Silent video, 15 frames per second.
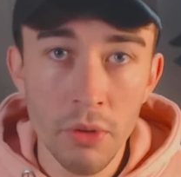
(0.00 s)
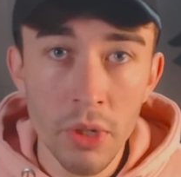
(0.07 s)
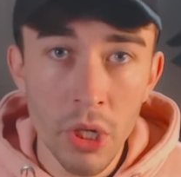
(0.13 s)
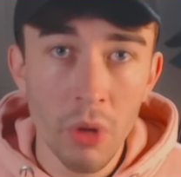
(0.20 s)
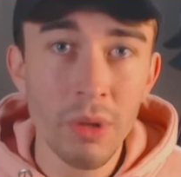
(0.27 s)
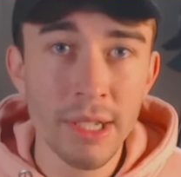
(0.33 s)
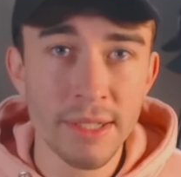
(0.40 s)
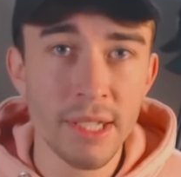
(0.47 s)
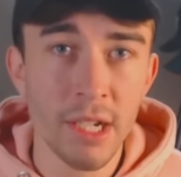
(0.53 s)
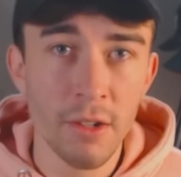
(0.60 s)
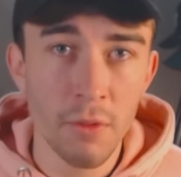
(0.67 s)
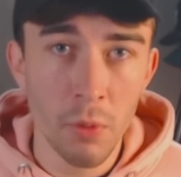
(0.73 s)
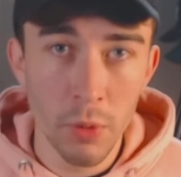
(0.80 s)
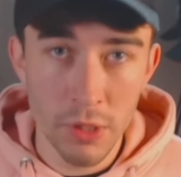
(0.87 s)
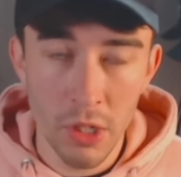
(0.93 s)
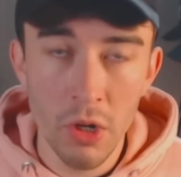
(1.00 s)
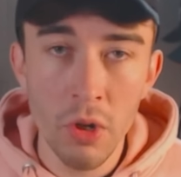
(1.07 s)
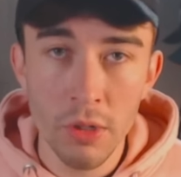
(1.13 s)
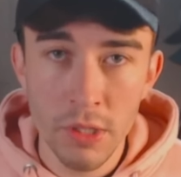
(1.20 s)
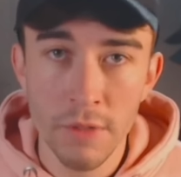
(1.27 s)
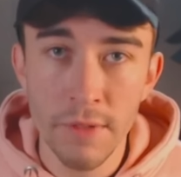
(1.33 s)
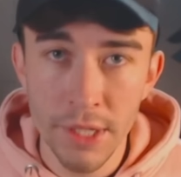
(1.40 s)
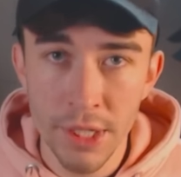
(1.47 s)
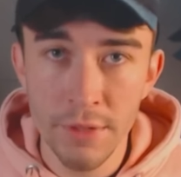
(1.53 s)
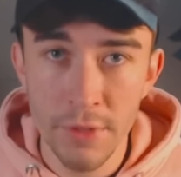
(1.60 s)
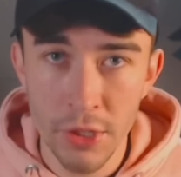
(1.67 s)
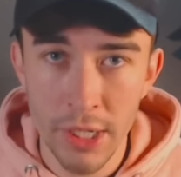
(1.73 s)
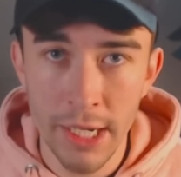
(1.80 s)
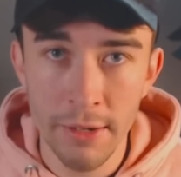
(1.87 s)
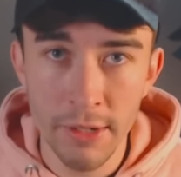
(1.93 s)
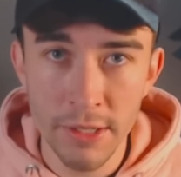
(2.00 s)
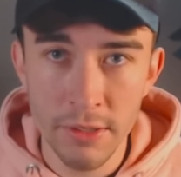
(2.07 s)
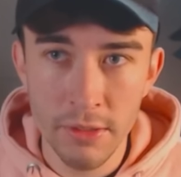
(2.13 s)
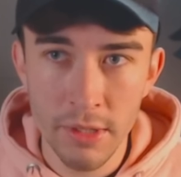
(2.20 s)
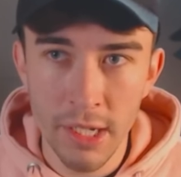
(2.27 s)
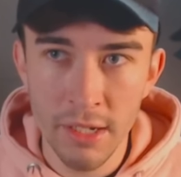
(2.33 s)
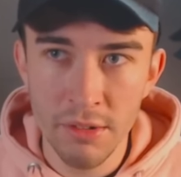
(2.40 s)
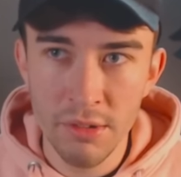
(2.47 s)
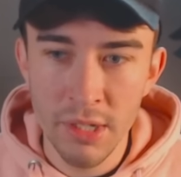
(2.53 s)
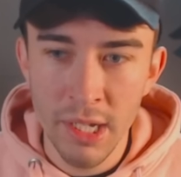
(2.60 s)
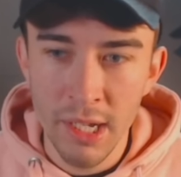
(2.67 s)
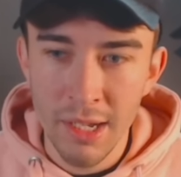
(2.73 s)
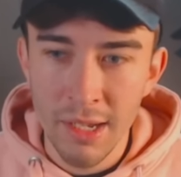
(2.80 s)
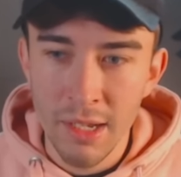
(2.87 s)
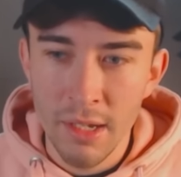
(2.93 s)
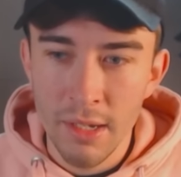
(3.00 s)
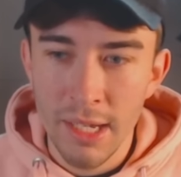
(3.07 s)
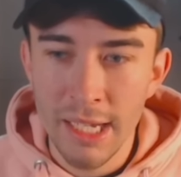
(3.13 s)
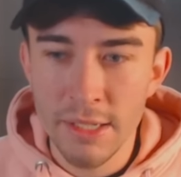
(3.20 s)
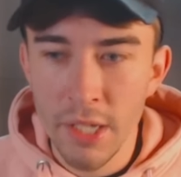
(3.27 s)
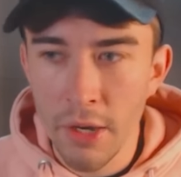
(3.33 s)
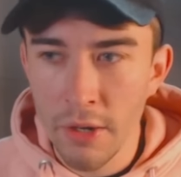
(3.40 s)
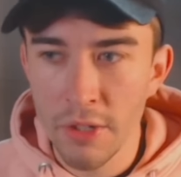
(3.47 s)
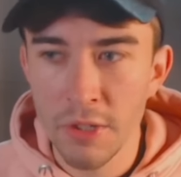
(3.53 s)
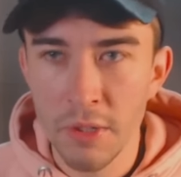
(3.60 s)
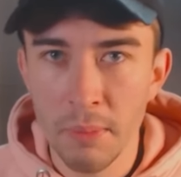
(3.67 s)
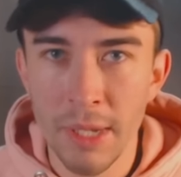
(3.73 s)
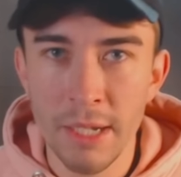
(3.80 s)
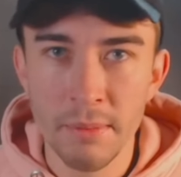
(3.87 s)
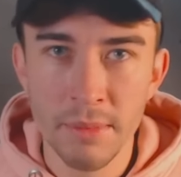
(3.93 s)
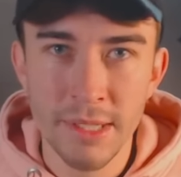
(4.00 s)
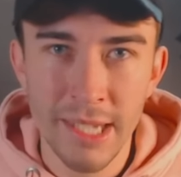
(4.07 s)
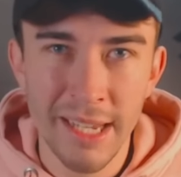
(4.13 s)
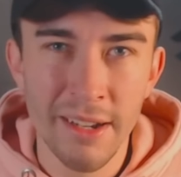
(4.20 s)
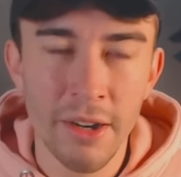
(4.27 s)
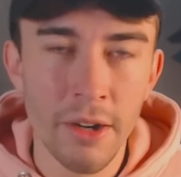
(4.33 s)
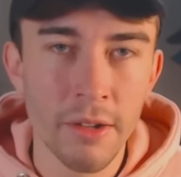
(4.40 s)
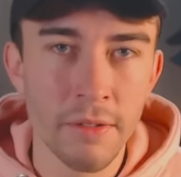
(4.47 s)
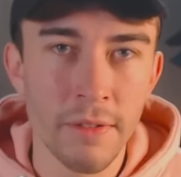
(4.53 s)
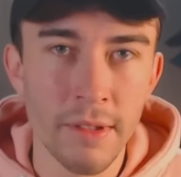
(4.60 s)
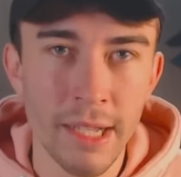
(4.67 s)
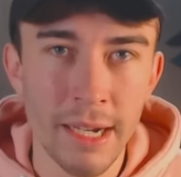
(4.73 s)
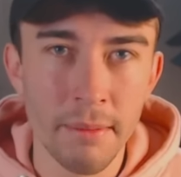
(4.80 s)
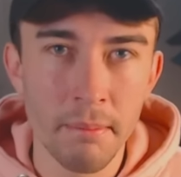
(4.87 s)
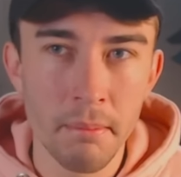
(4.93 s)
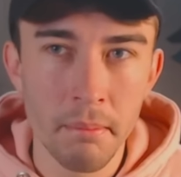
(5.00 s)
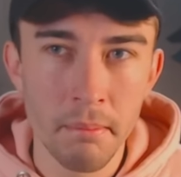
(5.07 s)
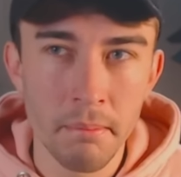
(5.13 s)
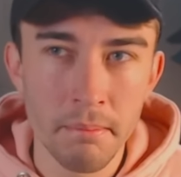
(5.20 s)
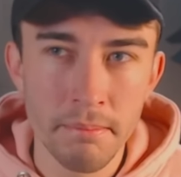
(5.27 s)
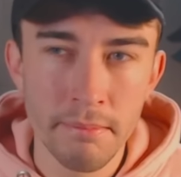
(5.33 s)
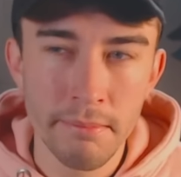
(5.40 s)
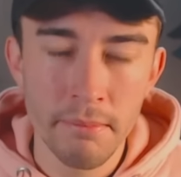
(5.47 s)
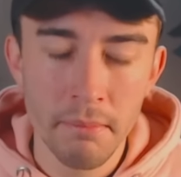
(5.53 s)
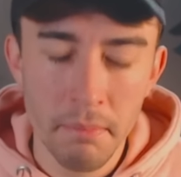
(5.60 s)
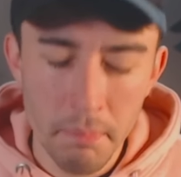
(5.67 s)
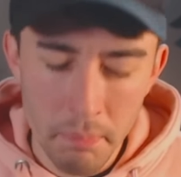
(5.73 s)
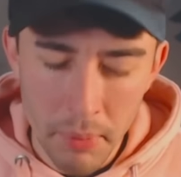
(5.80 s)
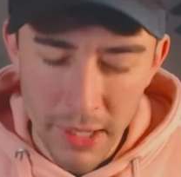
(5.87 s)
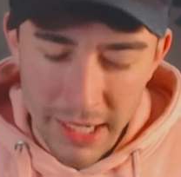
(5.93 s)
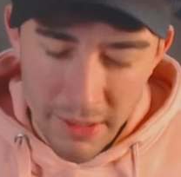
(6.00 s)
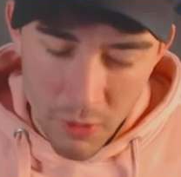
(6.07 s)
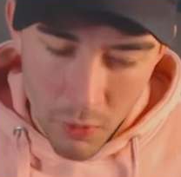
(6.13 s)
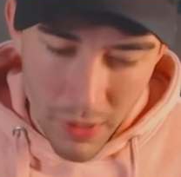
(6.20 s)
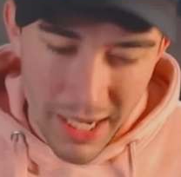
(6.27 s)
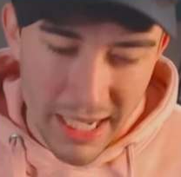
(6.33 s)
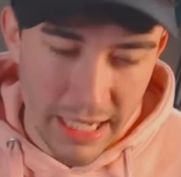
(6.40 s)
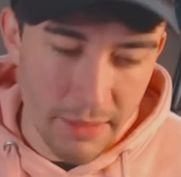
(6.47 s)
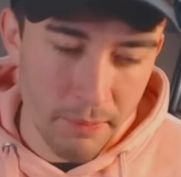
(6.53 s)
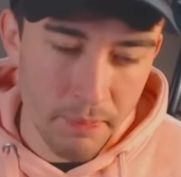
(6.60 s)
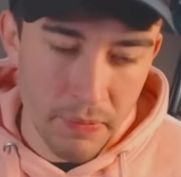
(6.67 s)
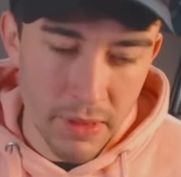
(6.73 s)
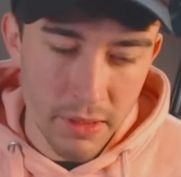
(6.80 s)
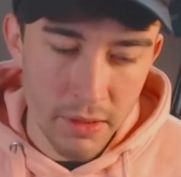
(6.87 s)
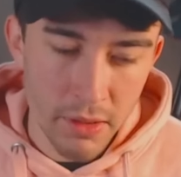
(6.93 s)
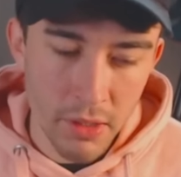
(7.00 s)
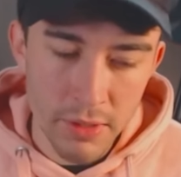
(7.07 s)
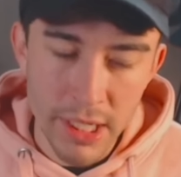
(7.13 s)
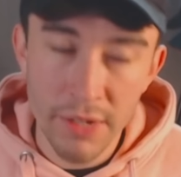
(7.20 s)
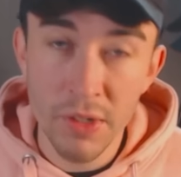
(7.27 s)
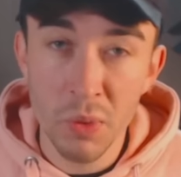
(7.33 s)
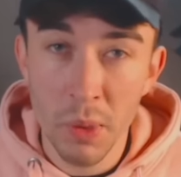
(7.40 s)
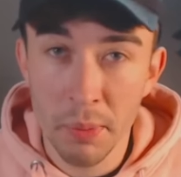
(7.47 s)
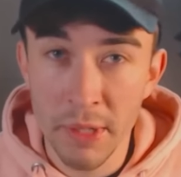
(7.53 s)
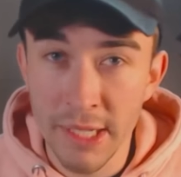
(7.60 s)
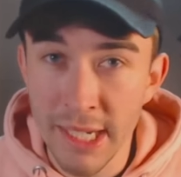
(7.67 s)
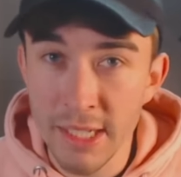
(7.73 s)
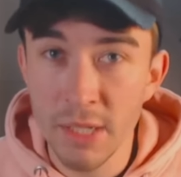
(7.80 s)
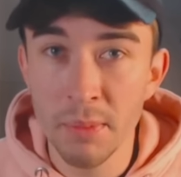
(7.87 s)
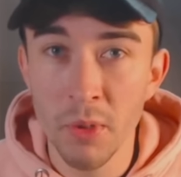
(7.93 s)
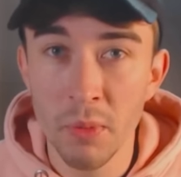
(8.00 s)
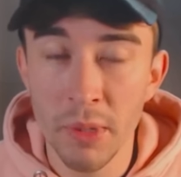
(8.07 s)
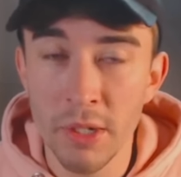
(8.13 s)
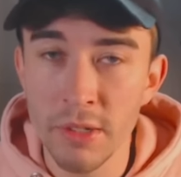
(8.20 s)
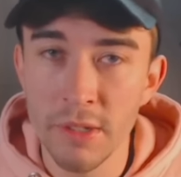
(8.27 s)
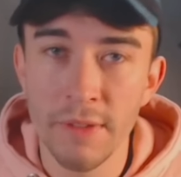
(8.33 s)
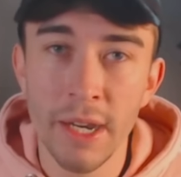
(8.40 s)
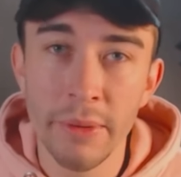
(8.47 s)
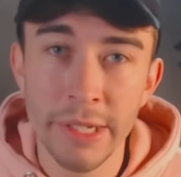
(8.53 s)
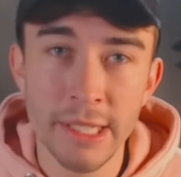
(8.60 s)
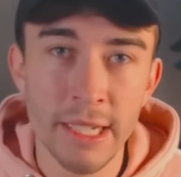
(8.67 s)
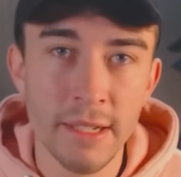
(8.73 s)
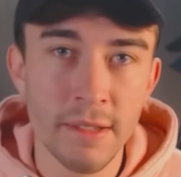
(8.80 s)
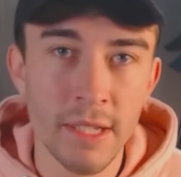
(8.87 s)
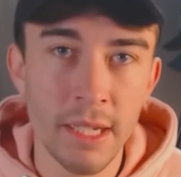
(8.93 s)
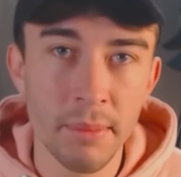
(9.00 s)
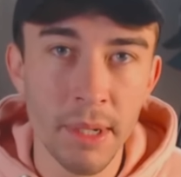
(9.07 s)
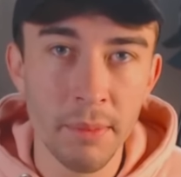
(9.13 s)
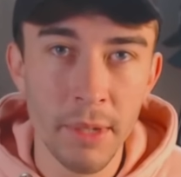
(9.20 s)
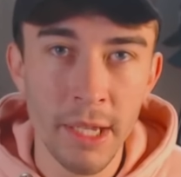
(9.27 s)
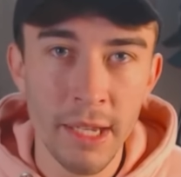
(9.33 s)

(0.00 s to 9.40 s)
the goal itself was a lot of individual errors, and it's harsh to blame Ten Hag for that. But in a way, those errors were predictable because of how he set the team up.